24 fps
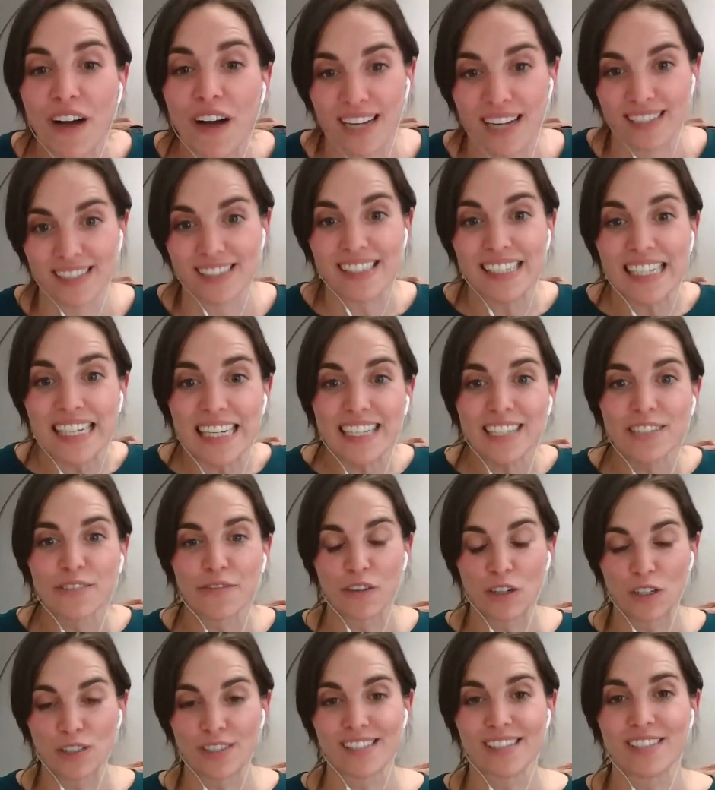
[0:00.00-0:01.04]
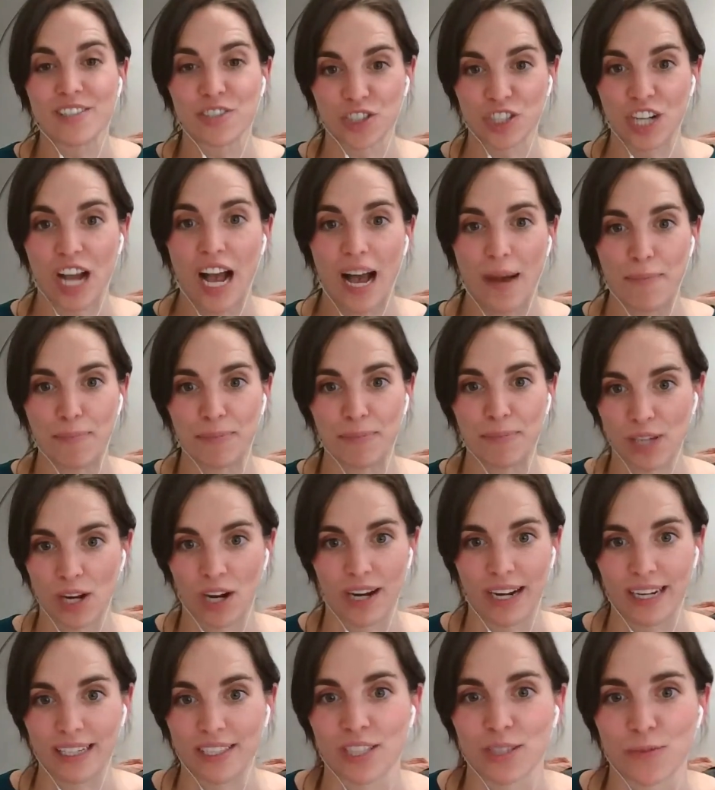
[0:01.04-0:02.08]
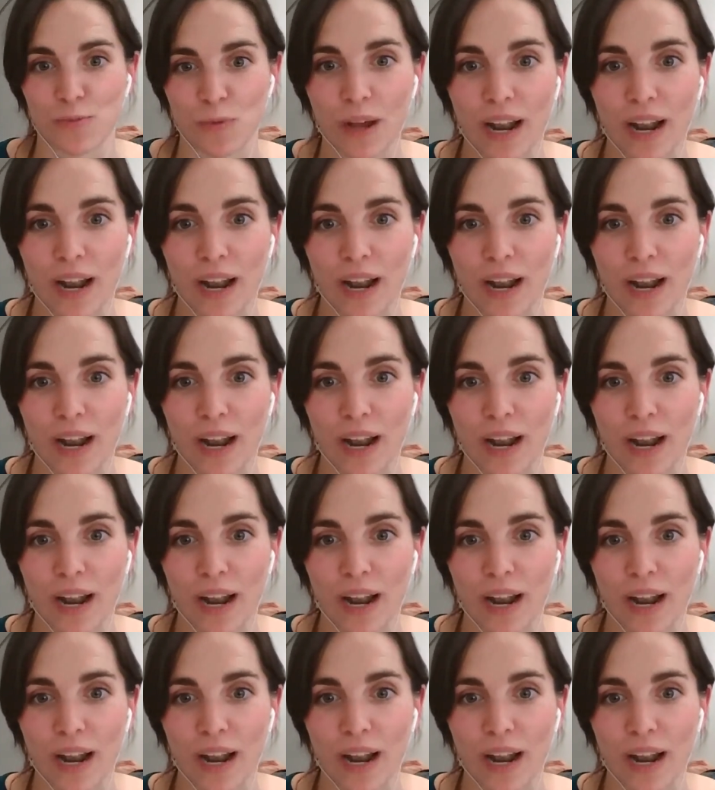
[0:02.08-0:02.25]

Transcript: seed versus shop. Sorry, just one.